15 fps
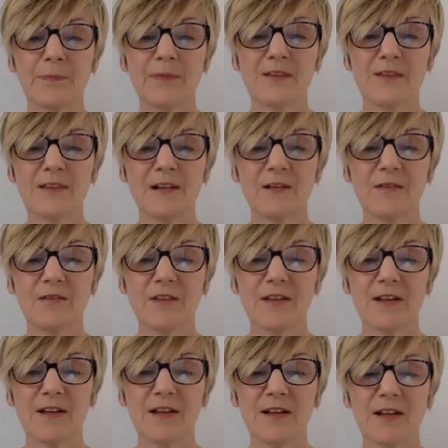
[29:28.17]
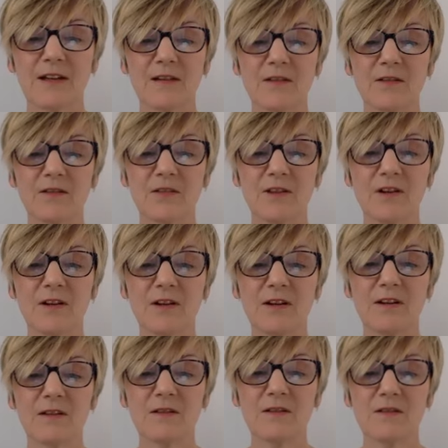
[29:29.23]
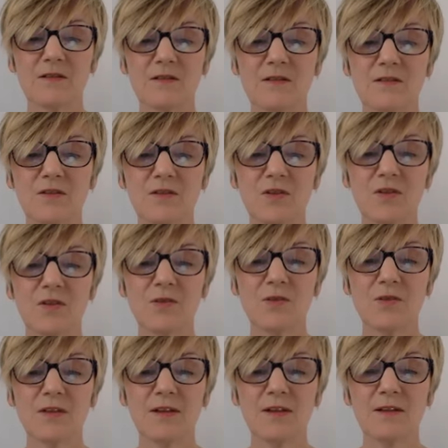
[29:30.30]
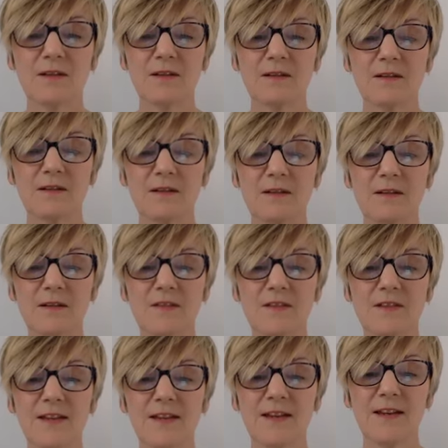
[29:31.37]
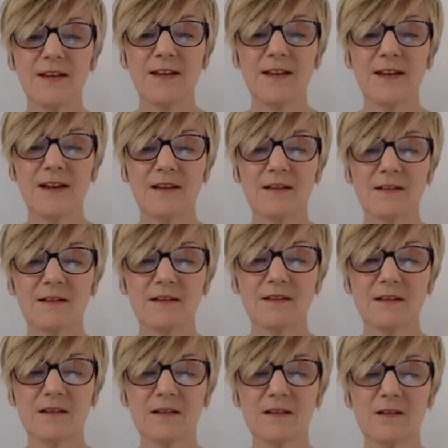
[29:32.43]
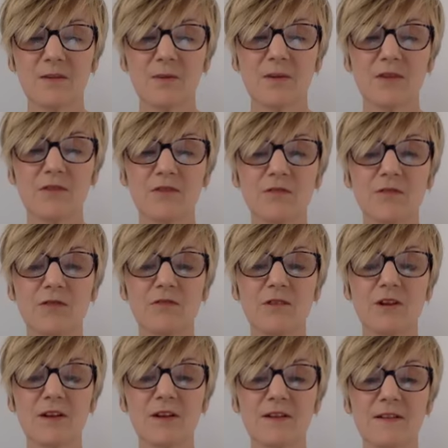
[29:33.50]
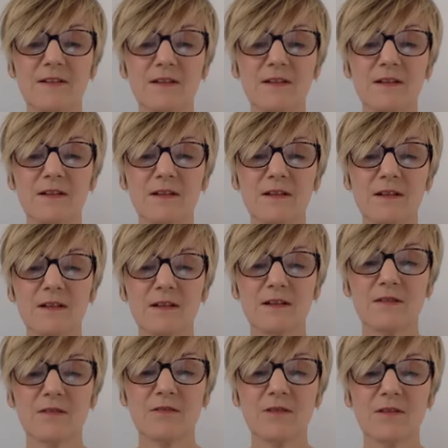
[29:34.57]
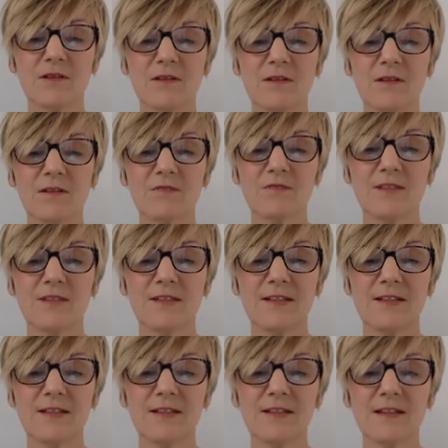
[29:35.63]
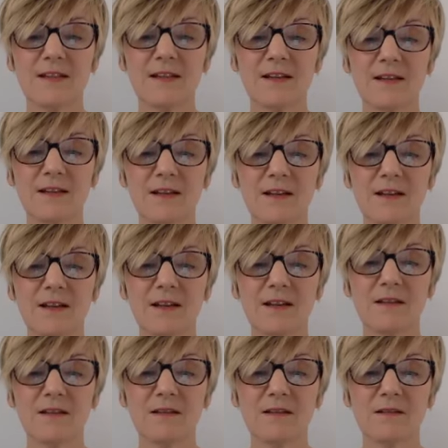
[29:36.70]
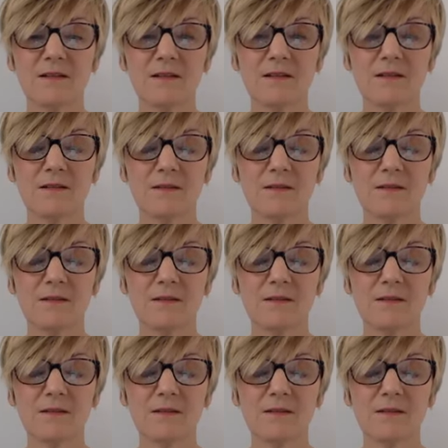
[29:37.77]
self-care, of kindness, of soothing, of saying yes to whatever arises rather than resisting against.